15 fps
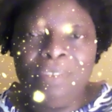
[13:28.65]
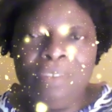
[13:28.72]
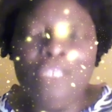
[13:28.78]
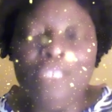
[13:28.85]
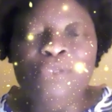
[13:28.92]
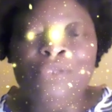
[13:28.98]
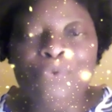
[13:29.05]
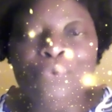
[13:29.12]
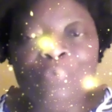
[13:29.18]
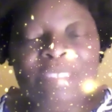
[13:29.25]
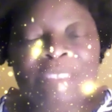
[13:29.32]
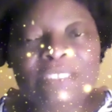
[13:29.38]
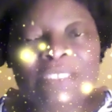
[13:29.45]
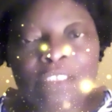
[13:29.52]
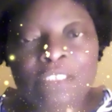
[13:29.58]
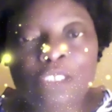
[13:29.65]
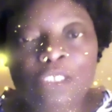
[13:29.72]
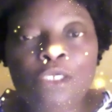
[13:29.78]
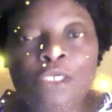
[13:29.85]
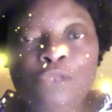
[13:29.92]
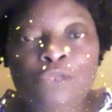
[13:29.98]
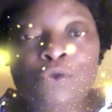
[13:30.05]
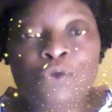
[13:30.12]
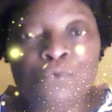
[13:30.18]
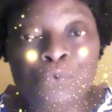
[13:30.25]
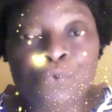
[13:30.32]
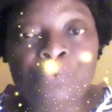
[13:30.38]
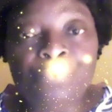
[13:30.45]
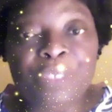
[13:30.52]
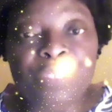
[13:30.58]
And you will be sitting in your
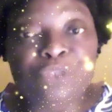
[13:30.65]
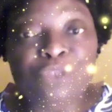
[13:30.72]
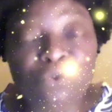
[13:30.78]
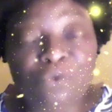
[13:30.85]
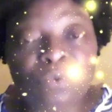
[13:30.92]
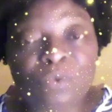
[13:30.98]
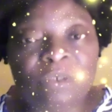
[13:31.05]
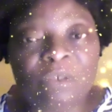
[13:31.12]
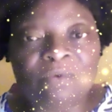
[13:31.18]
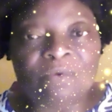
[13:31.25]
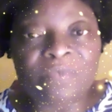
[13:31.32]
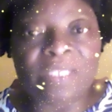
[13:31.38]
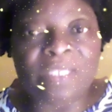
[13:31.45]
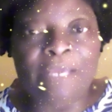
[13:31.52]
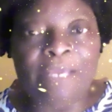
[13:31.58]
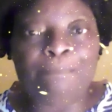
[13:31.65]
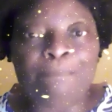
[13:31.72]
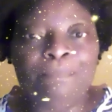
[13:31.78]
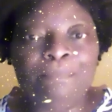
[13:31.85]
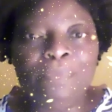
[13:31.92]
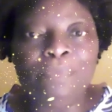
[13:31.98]
room in New Jerusalem,